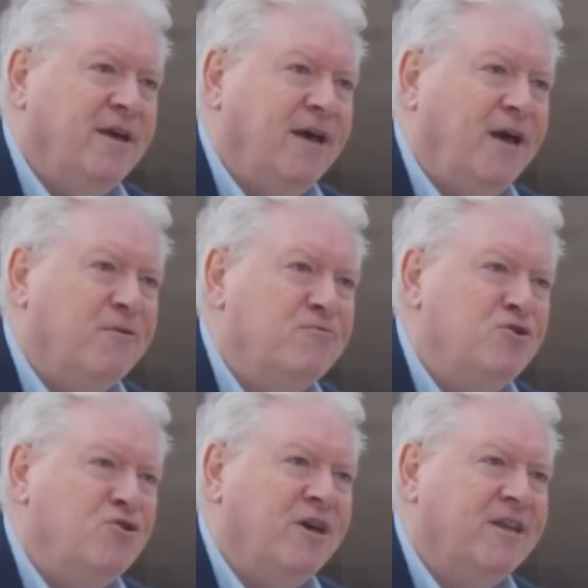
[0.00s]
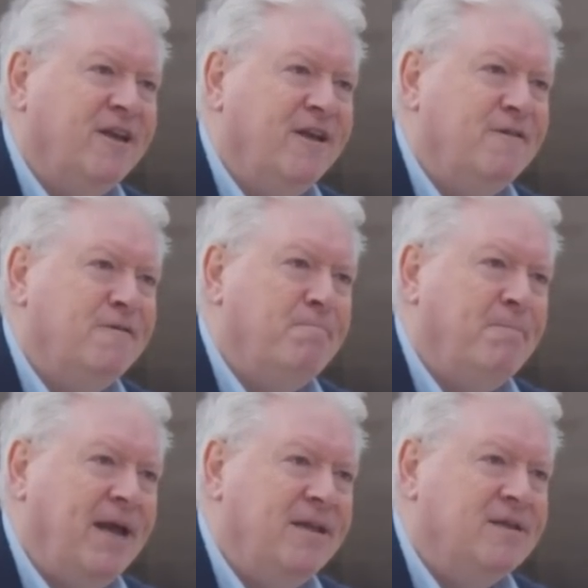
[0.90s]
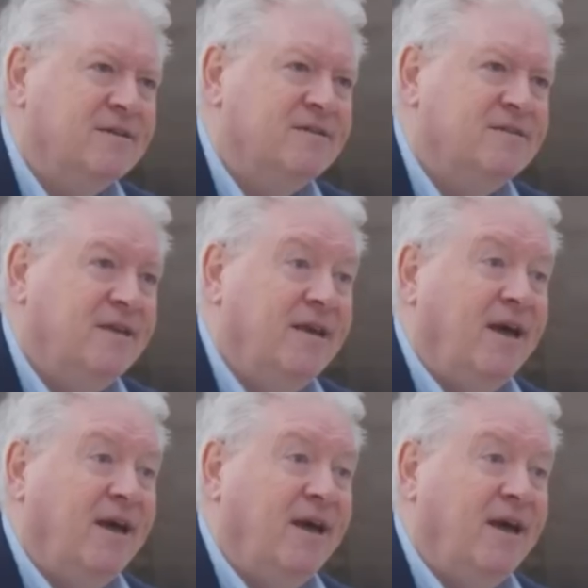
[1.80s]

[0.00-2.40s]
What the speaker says: how do you get independence,